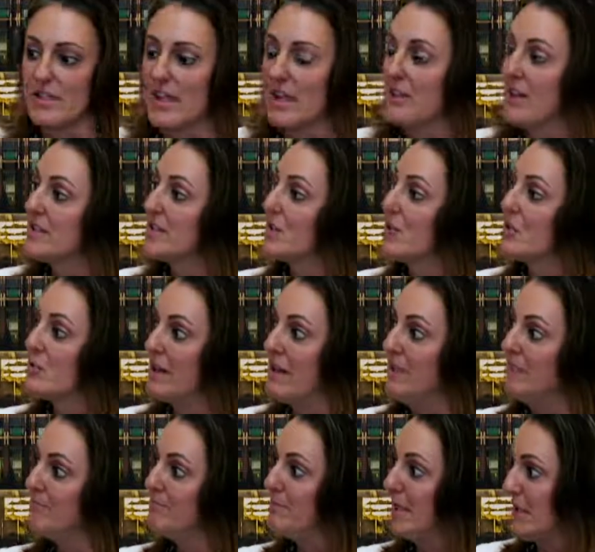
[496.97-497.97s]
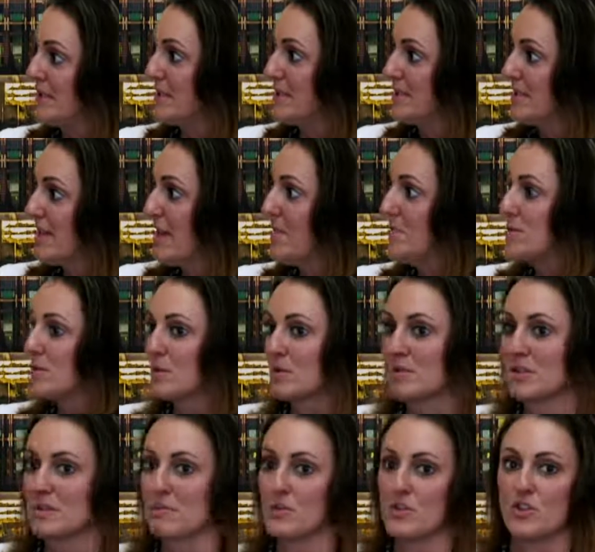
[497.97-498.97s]
Now that's a great baby step towards
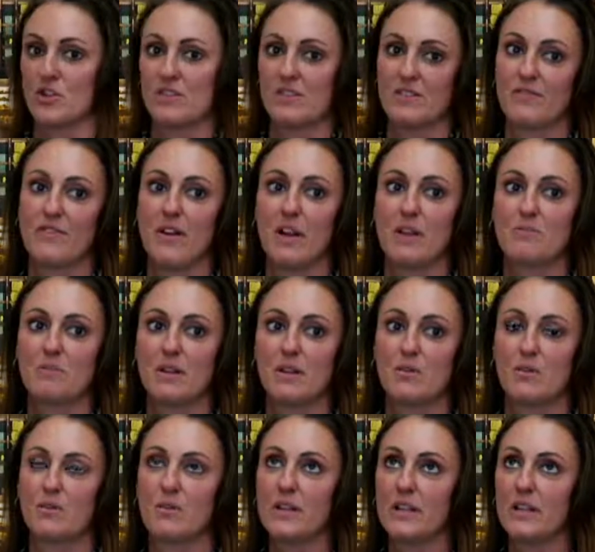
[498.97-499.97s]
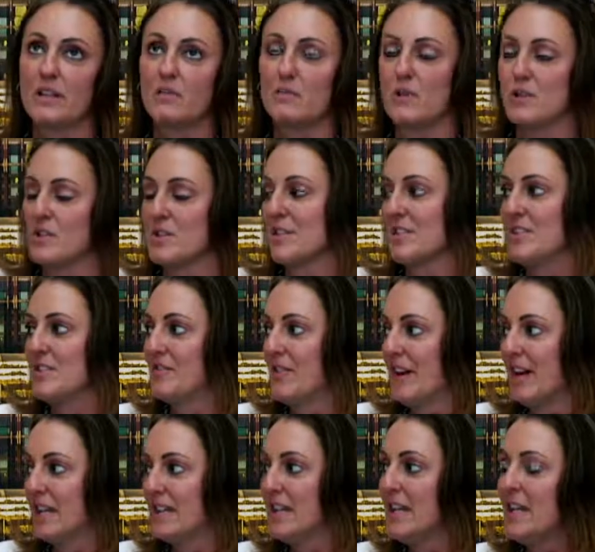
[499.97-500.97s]
an emergency fund, but a real emergency
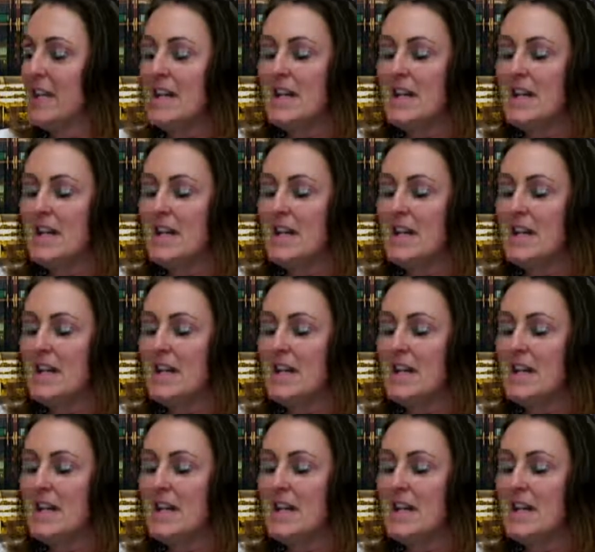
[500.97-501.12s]
fund,